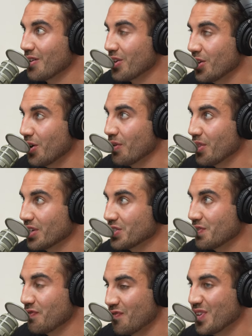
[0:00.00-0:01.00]
you know
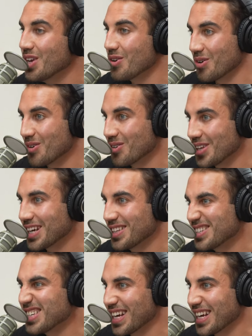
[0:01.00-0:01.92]
this fear, like this